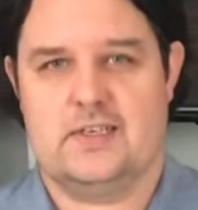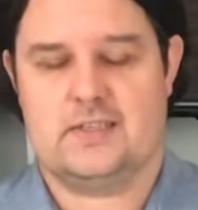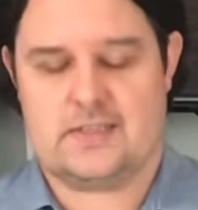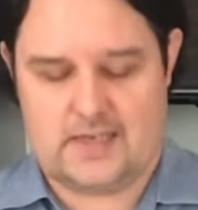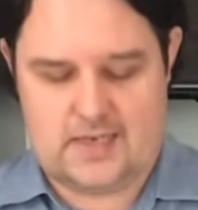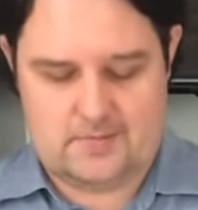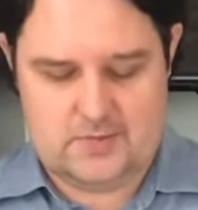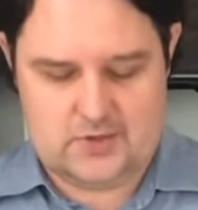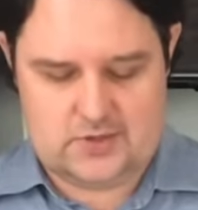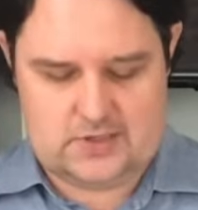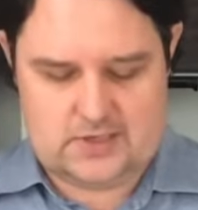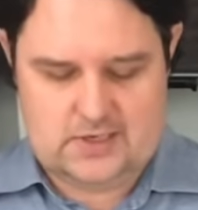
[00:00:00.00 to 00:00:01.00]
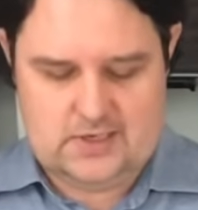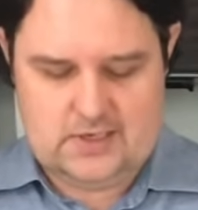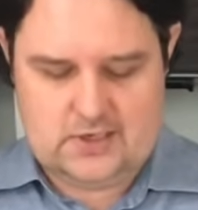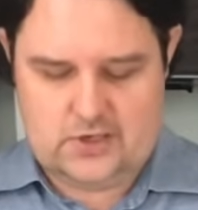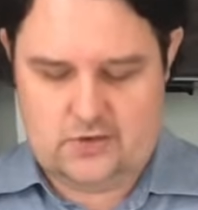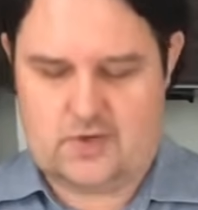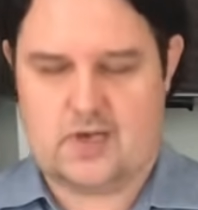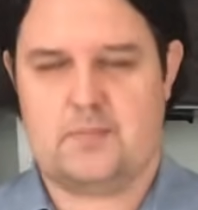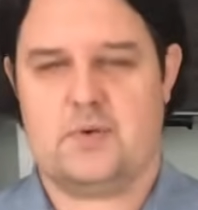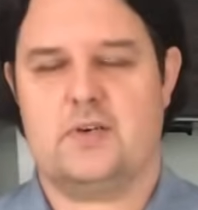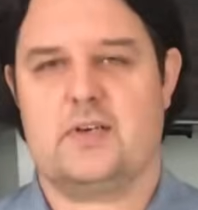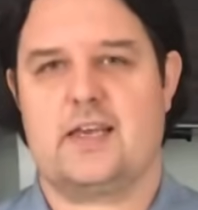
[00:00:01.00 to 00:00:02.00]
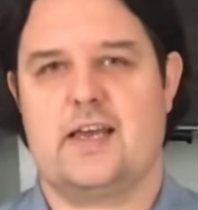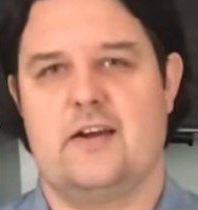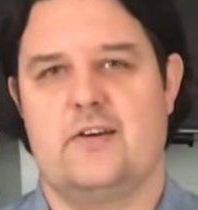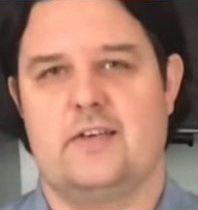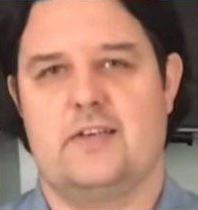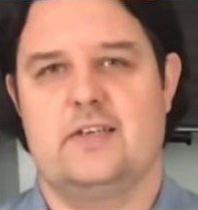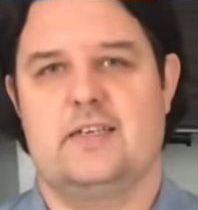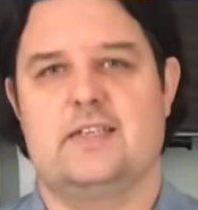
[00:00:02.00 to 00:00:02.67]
Today I'm using cucumber, carrot,